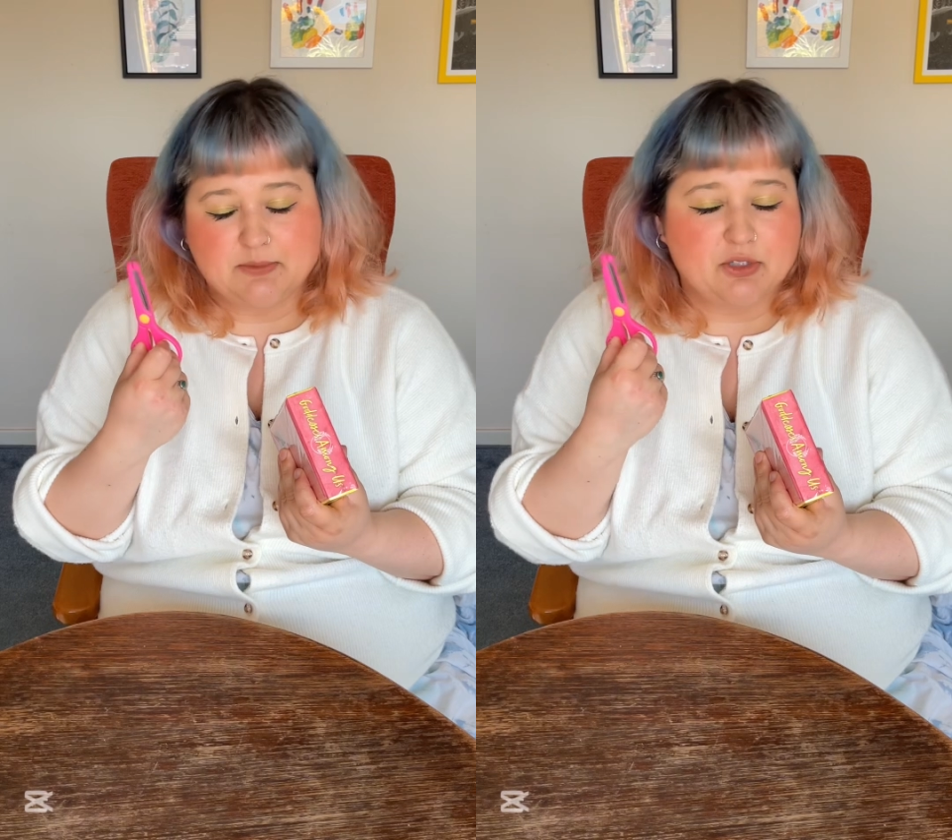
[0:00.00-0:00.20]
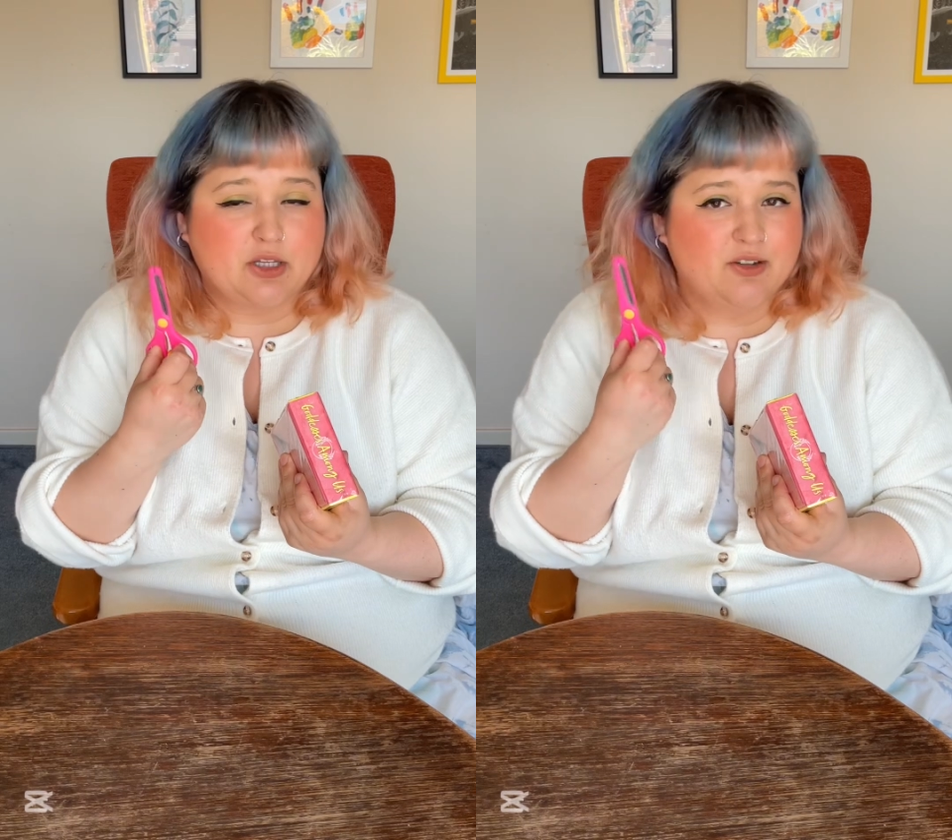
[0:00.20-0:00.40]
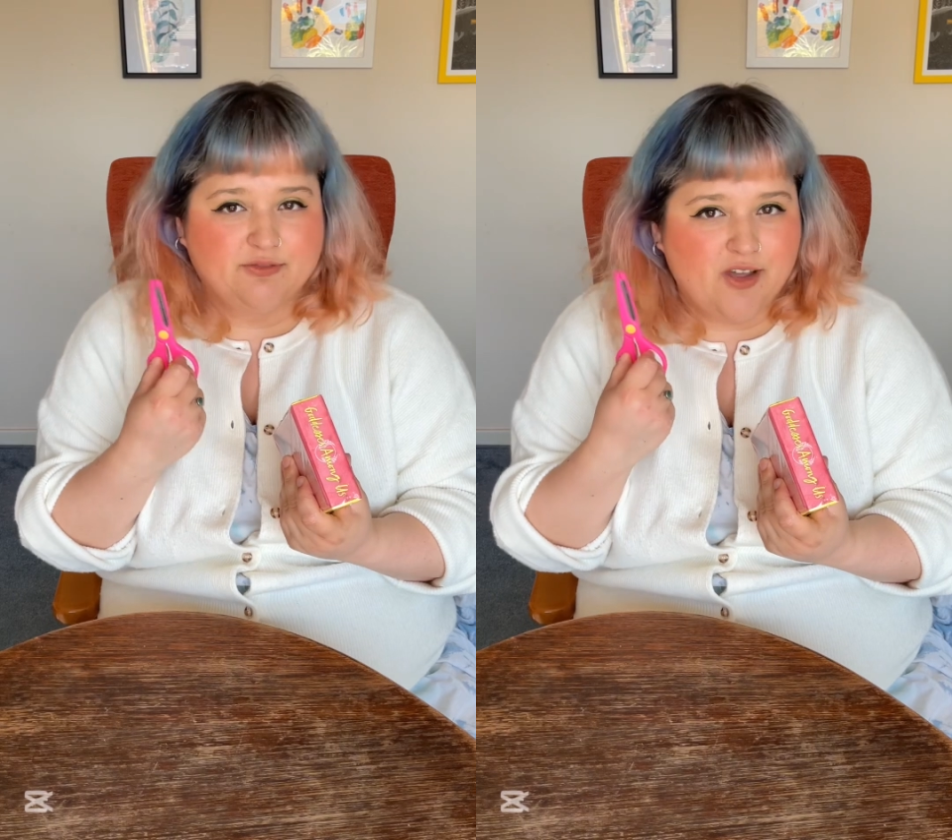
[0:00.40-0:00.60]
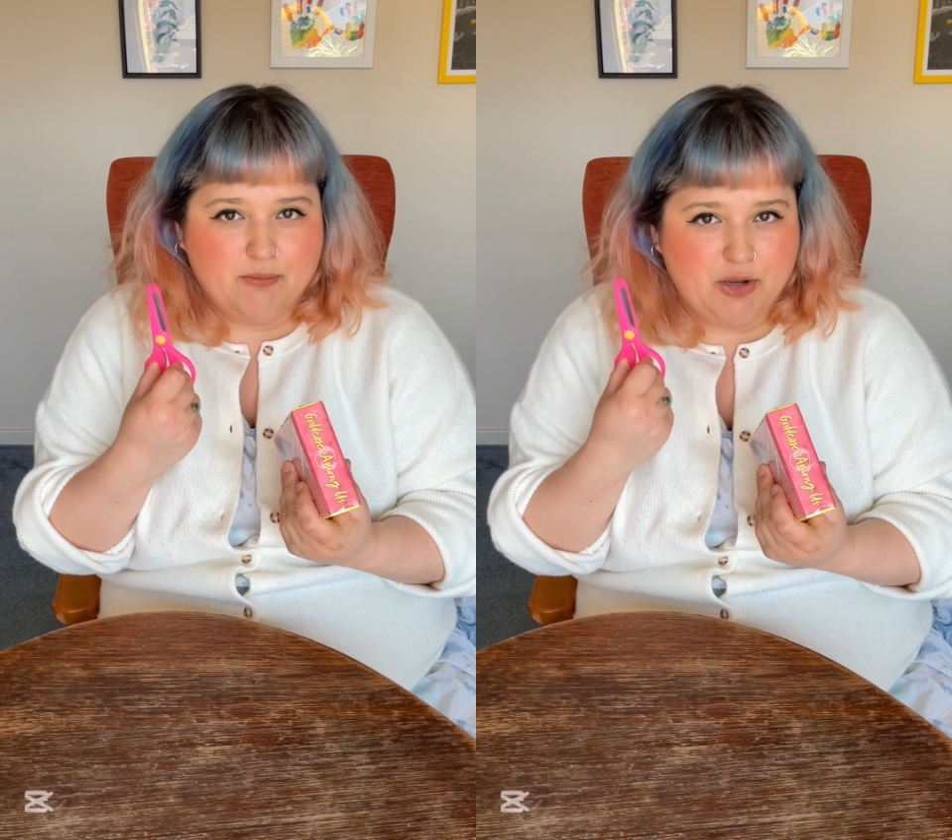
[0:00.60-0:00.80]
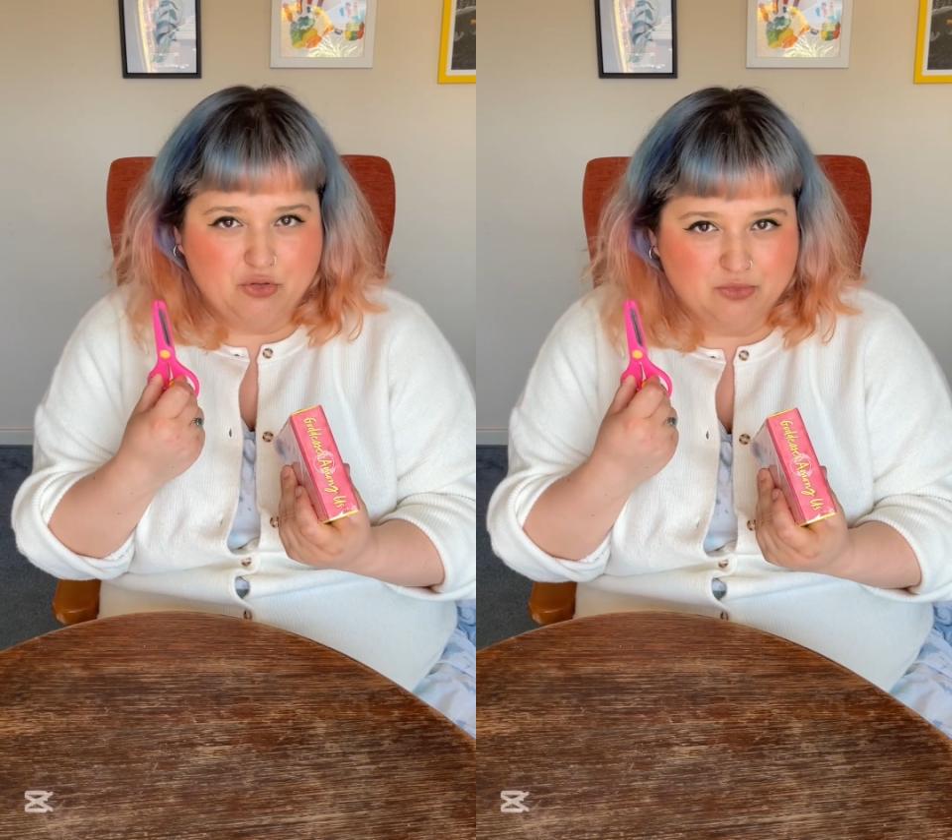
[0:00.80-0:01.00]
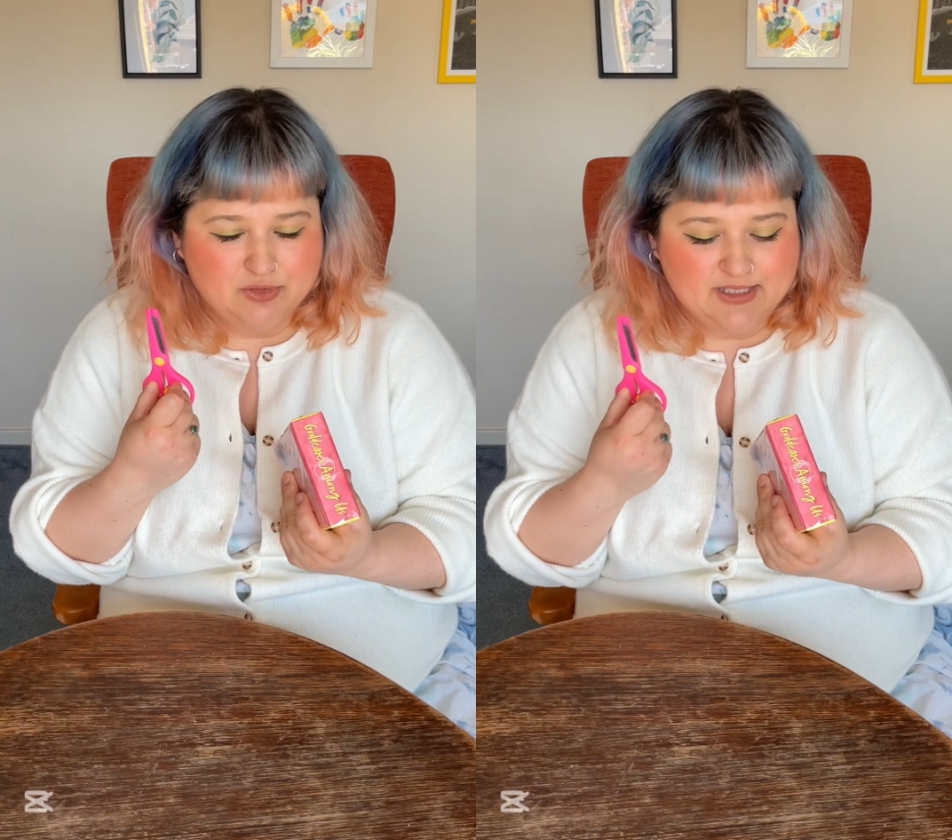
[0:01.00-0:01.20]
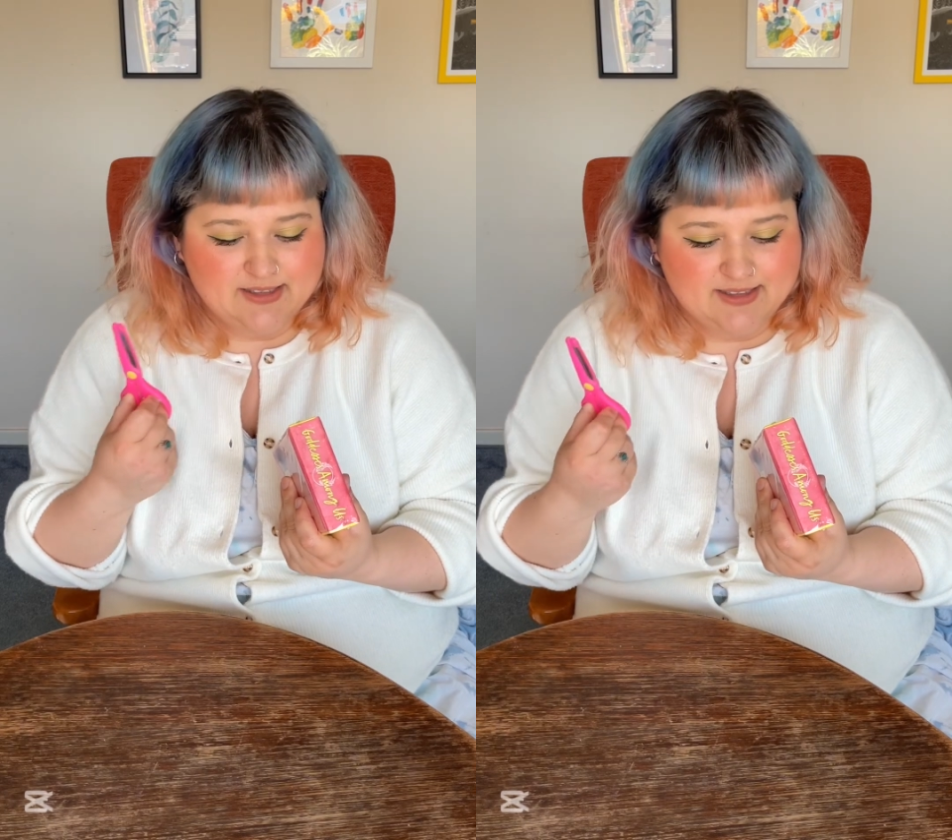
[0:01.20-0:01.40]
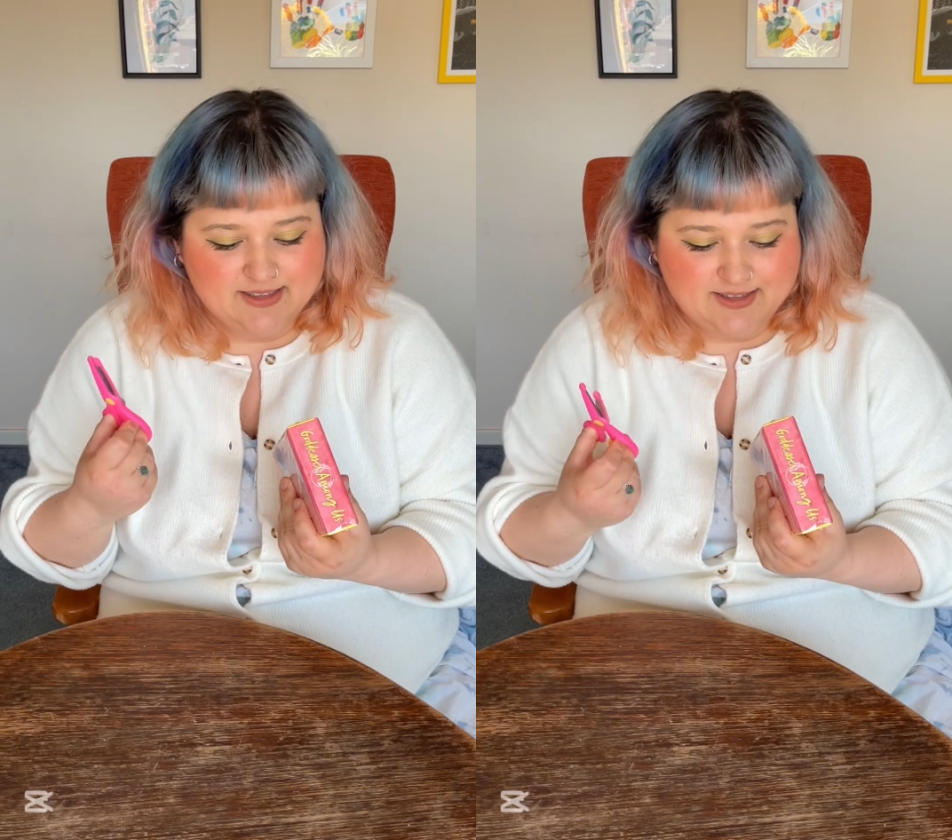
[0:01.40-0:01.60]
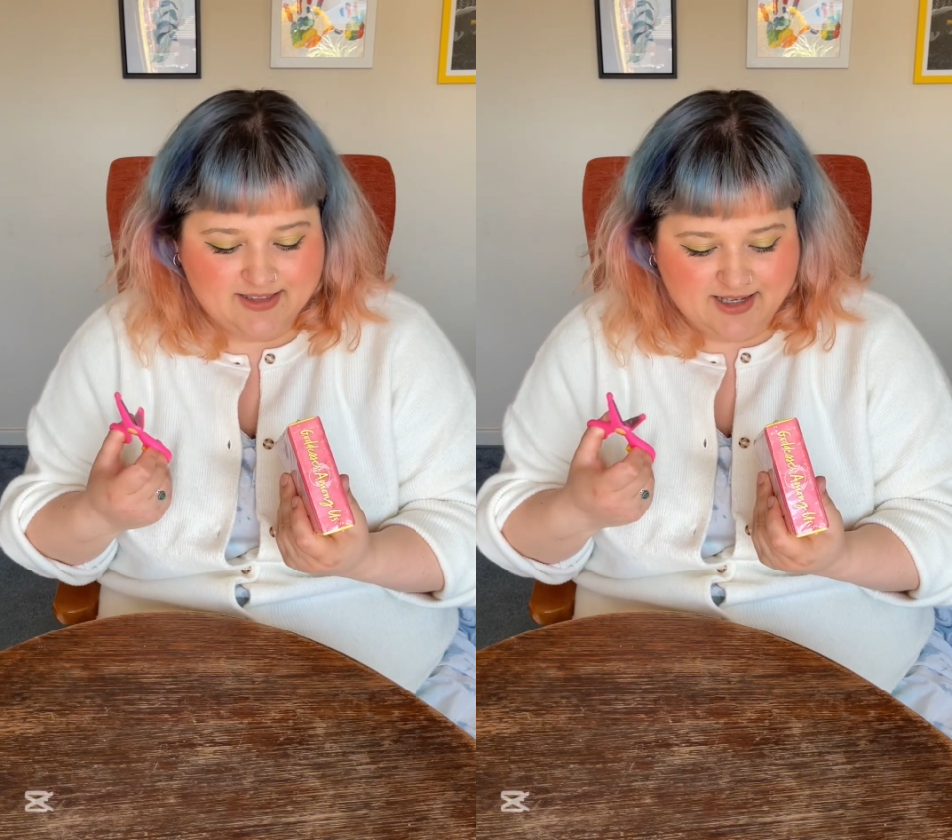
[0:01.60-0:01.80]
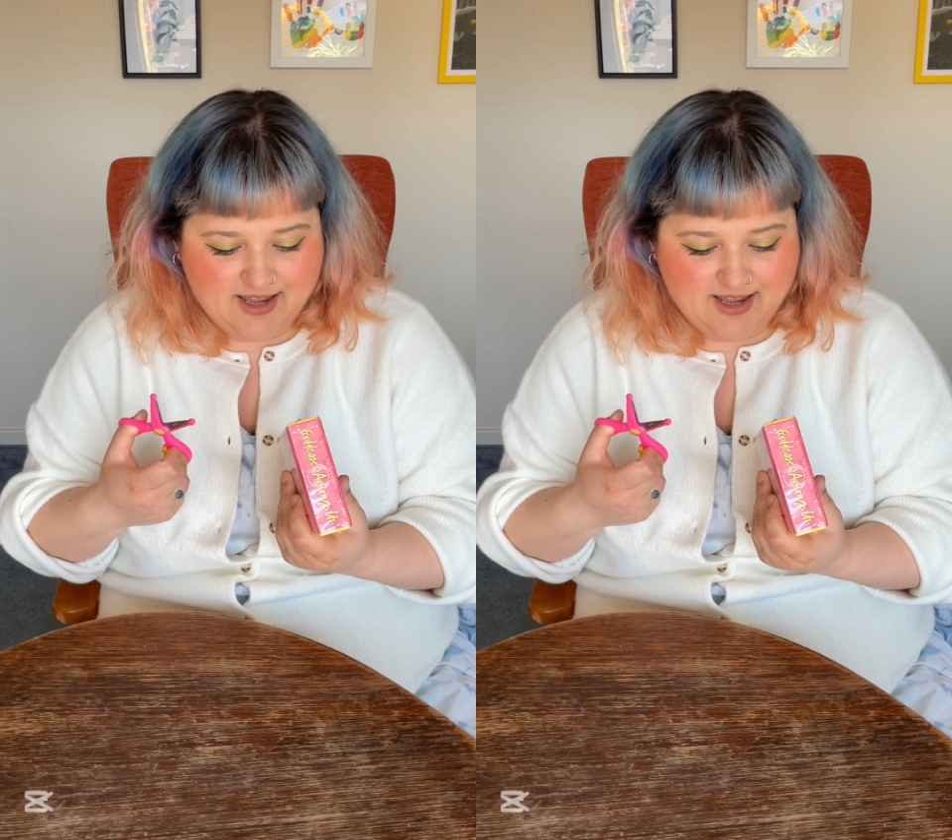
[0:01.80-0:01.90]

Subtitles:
because I couldn't find my normal scissors.